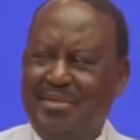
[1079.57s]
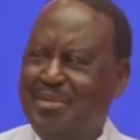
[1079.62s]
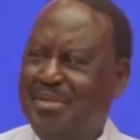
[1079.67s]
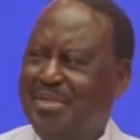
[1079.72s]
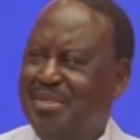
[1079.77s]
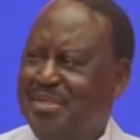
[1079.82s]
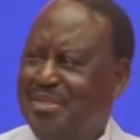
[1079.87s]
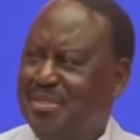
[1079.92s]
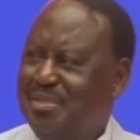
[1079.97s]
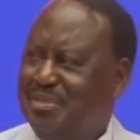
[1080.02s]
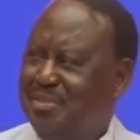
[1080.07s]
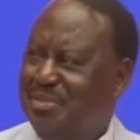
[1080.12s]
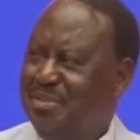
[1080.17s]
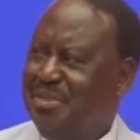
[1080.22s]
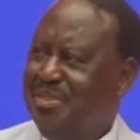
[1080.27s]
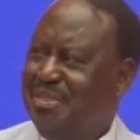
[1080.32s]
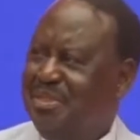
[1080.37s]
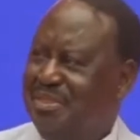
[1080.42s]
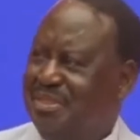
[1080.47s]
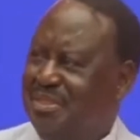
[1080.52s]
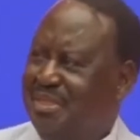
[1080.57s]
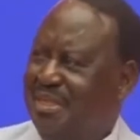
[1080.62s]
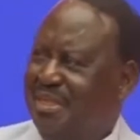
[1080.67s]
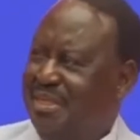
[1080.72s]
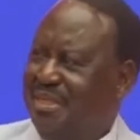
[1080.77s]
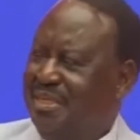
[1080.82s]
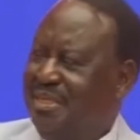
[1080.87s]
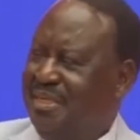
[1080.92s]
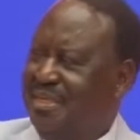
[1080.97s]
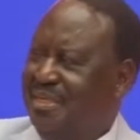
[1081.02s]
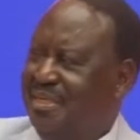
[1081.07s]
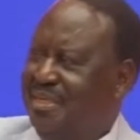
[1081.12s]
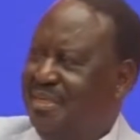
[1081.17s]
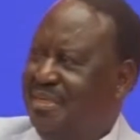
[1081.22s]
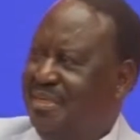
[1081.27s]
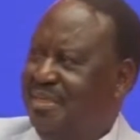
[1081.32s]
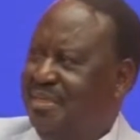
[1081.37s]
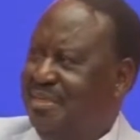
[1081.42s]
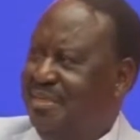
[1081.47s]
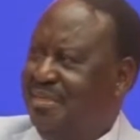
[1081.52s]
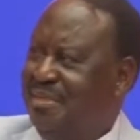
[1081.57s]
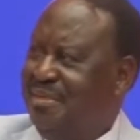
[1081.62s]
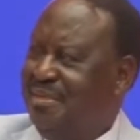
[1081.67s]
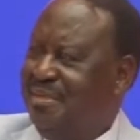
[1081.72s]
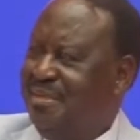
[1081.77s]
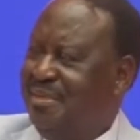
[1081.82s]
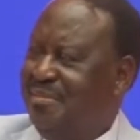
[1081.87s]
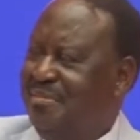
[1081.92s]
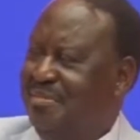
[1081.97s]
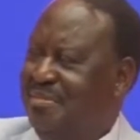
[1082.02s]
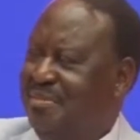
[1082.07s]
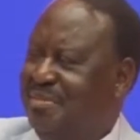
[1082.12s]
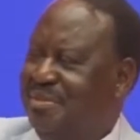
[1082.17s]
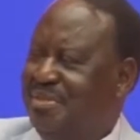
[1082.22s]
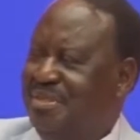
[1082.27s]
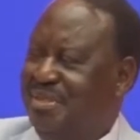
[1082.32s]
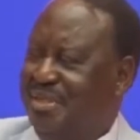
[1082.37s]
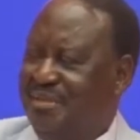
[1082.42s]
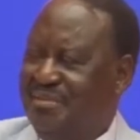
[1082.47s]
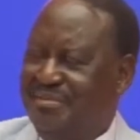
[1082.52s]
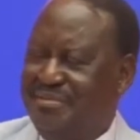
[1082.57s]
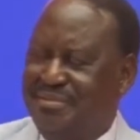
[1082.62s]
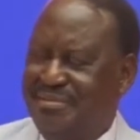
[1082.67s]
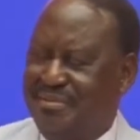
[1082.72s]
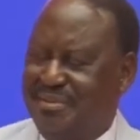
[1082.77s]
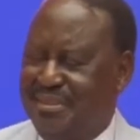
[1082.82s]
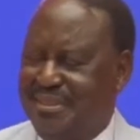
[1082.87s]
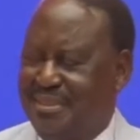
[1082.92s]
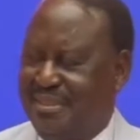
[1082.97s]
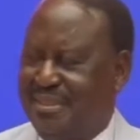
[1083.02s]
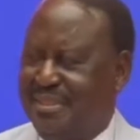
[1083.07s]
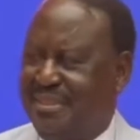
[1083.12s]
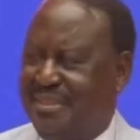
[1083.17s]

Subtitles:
He went into his bookshelf